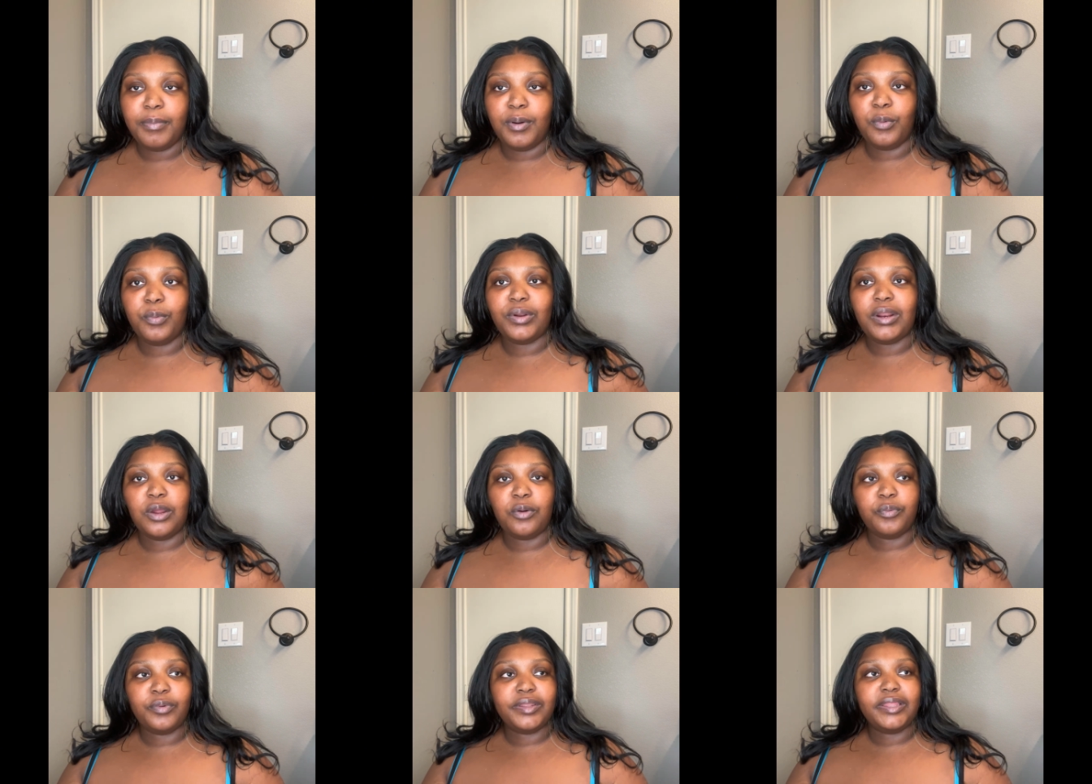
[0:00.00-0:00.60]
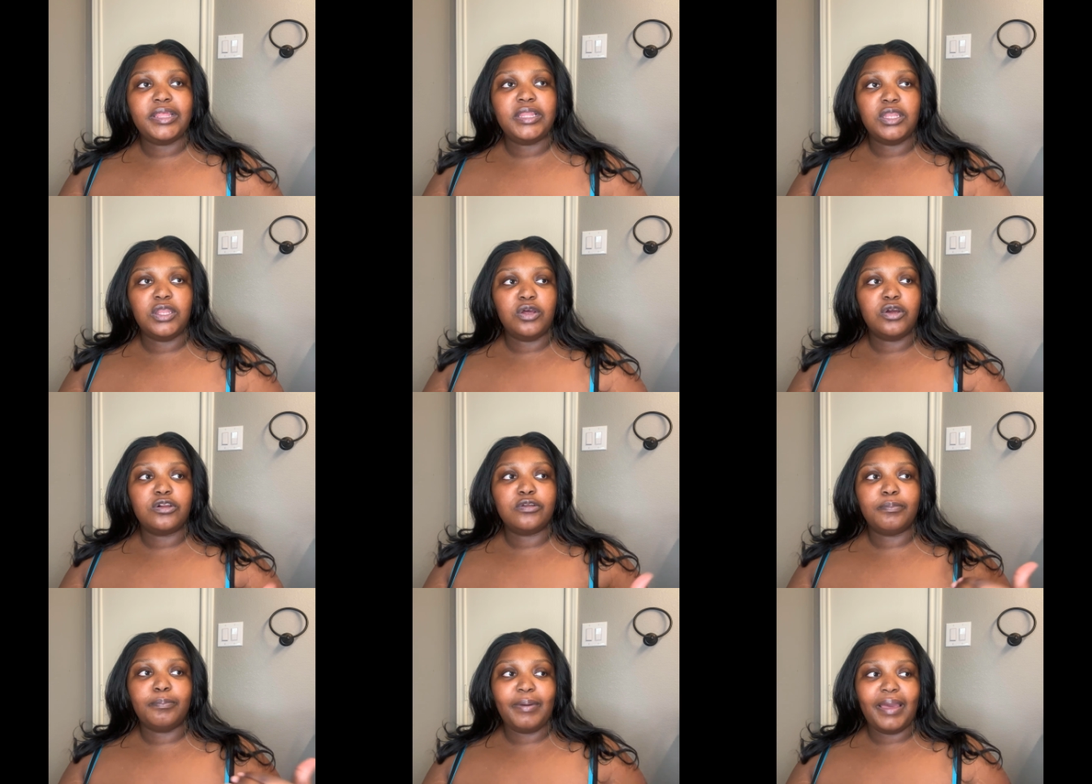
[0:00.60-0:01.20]
But when I really
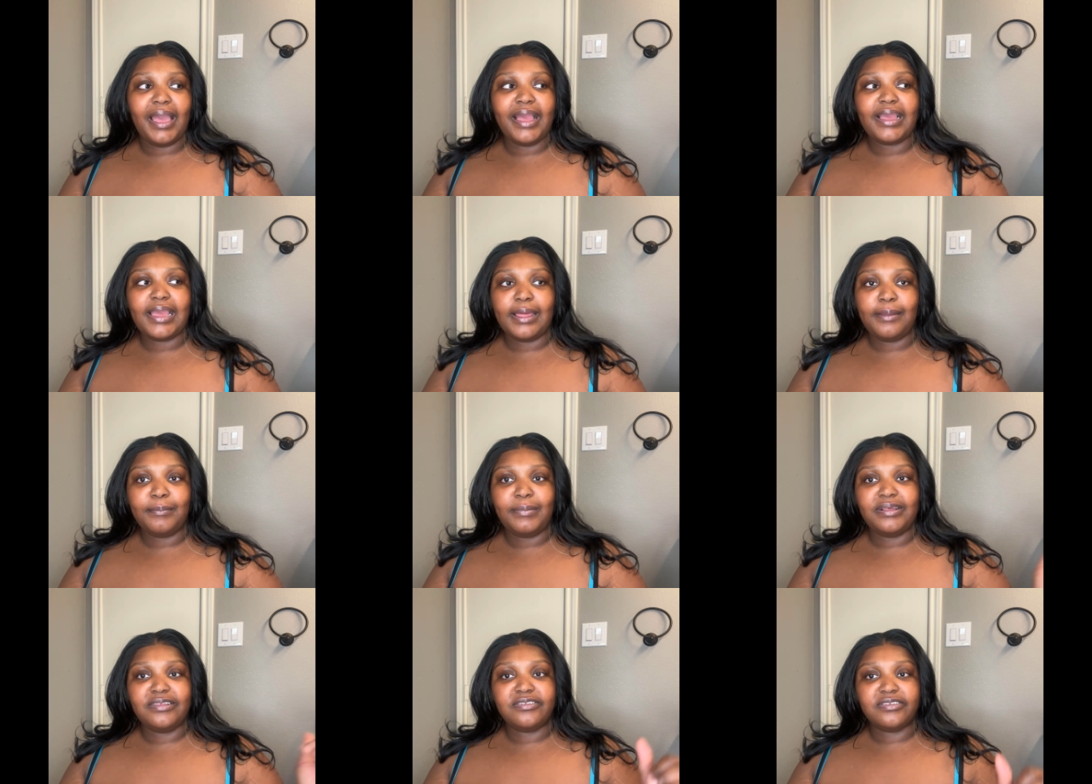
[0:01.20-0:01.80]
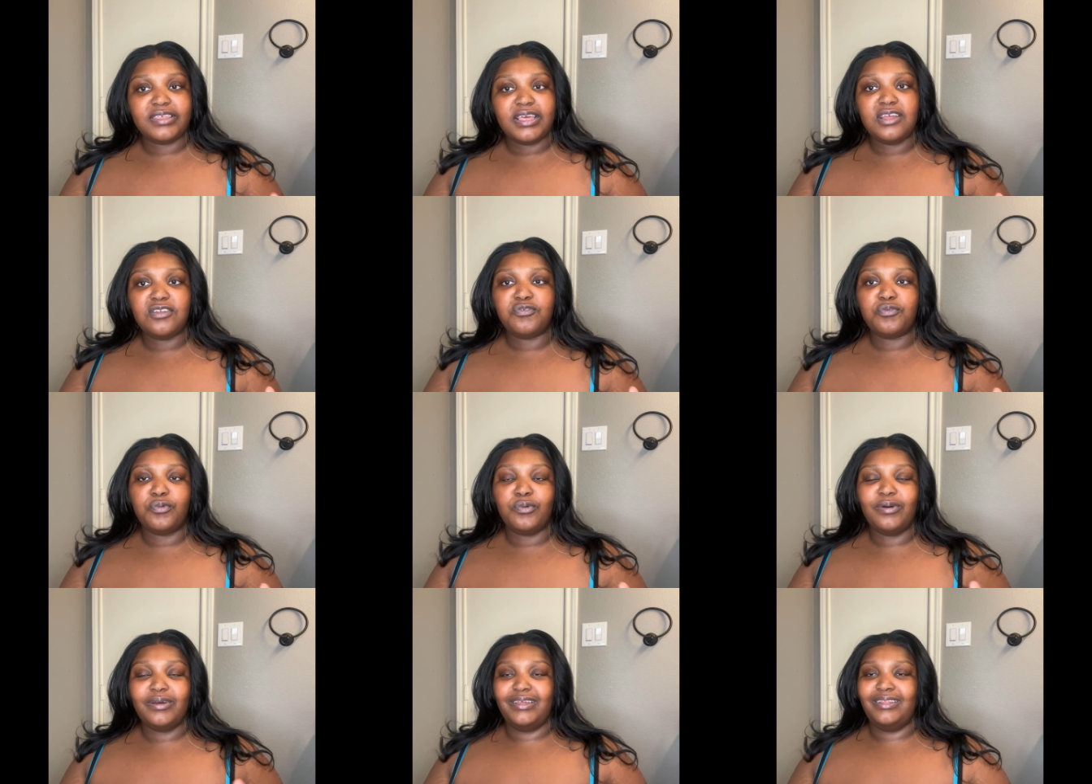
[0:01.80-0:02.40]
looked back at my
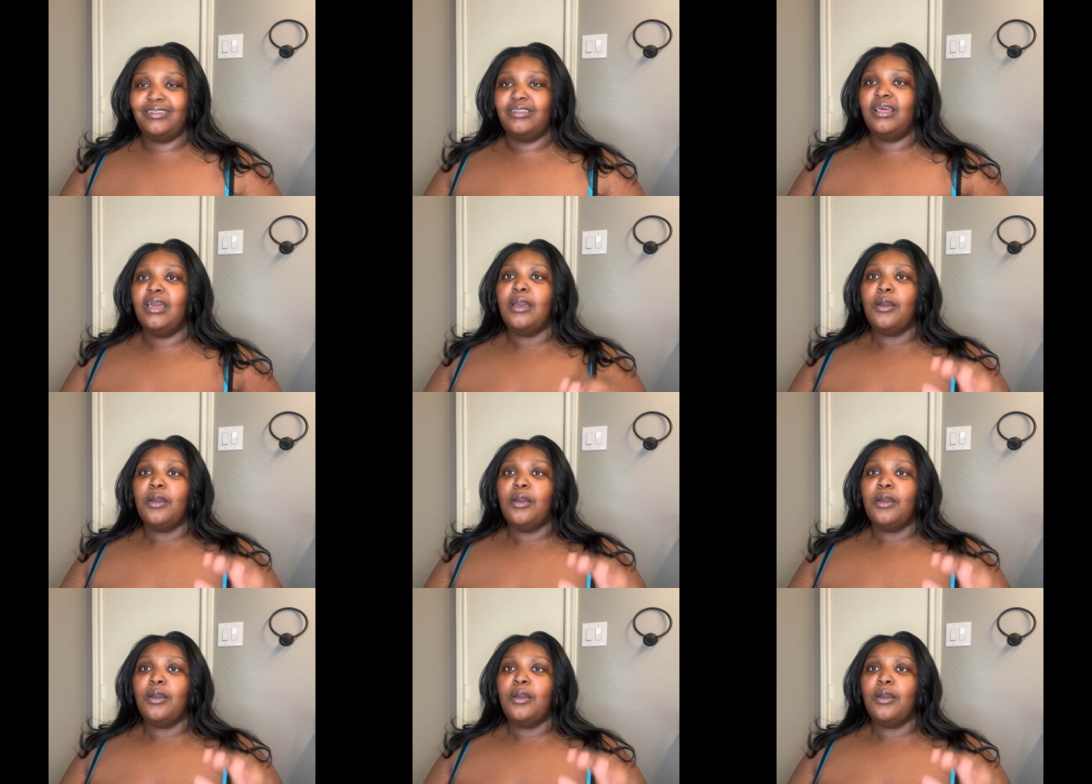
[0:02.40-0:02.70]
schedule and